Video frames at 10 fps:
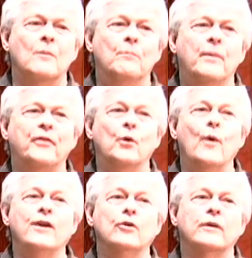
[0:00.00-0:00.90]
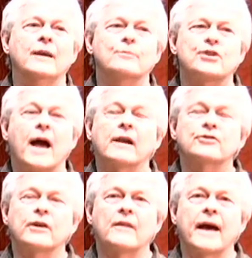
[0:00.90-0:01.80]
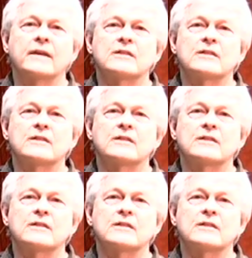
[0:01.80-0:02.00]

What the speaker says: But the way you keep challenging that